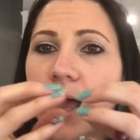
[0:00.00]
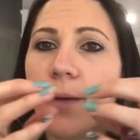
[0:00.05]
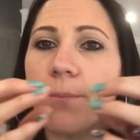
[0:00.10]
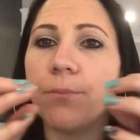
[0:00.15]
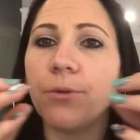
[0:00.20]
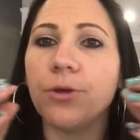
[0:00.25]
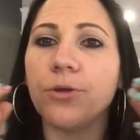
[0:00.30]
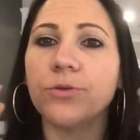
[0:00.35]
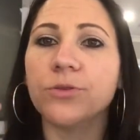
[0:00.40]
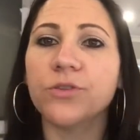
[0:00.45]
a
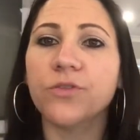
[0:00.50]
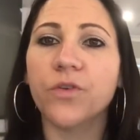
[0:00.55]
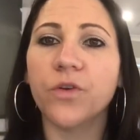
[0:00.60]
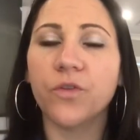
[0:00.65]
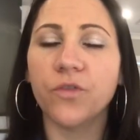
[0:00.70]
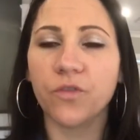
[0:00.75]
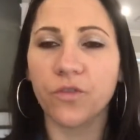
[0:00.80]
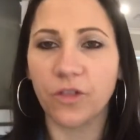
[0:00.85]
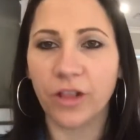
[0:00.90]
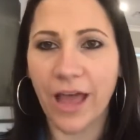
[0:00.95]
beautiful
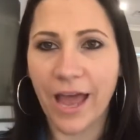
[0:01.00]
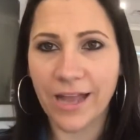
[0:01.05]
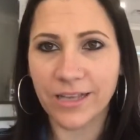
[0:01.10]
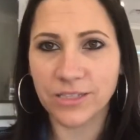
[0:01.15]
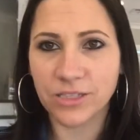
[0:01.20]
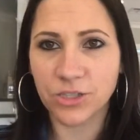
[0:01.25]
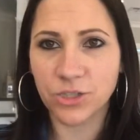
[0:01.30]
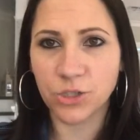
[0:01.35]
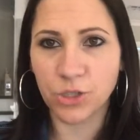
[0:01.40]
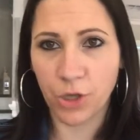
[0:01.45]
flat
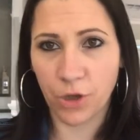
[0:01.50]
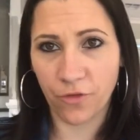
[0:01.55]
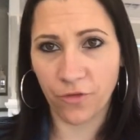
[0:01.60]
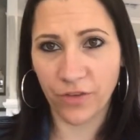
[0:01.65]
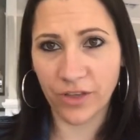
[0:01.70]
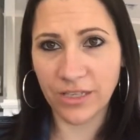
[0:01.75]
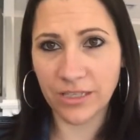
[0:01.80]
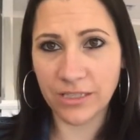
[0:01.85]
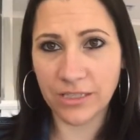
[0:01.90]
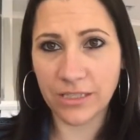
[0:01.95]

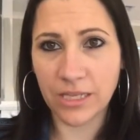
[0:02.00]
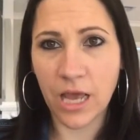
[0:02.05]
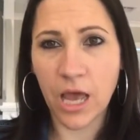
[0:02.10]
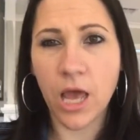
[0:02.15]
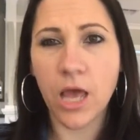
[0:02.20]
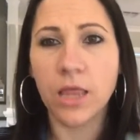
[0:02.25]
surface,